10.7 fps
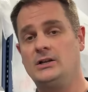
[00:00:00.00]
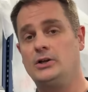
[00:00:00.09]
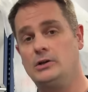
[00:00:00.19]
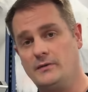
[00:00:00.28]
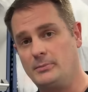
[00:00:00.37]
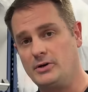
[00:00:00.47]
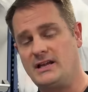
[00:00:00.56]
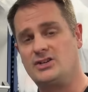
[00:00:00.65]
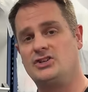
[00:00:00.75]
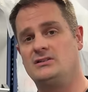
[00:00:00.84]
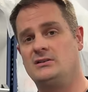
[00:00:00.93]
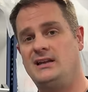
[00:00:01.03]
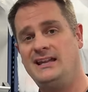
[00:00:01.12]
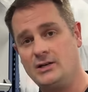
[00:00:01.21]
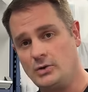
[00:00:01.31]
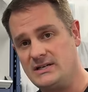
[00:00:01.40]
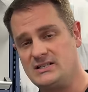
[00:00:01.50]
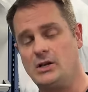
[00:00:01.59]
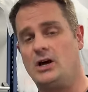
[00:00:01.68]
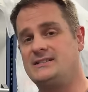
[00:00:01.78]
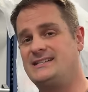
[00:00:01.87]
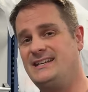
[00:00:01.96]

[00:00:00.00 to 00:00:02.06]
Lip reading: UV protection, increased gloss,